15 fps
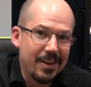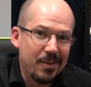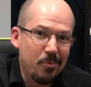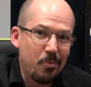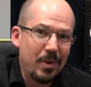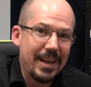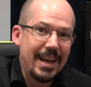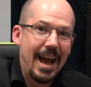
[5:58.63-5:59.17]

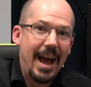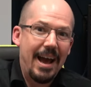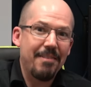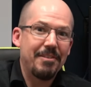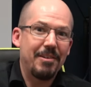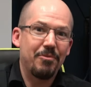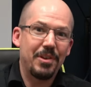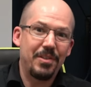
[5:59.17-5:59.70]
we
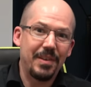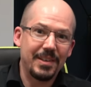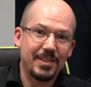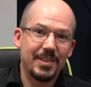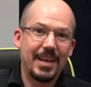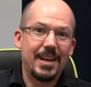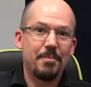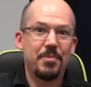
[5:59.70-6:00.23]
have everything
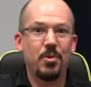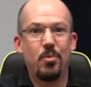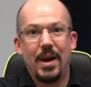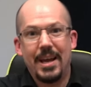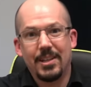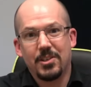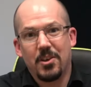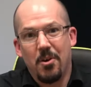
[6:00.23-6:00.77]
set up the
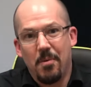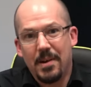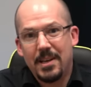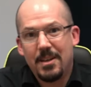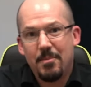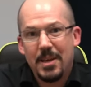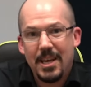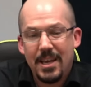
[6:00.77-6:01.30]
way it's
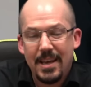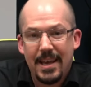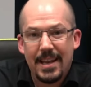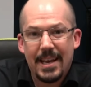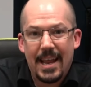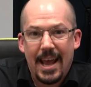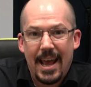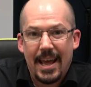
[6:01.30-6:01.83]
going to be
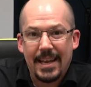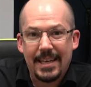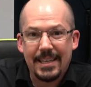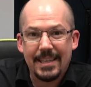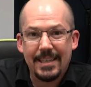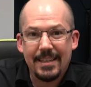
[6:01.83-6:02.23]
and and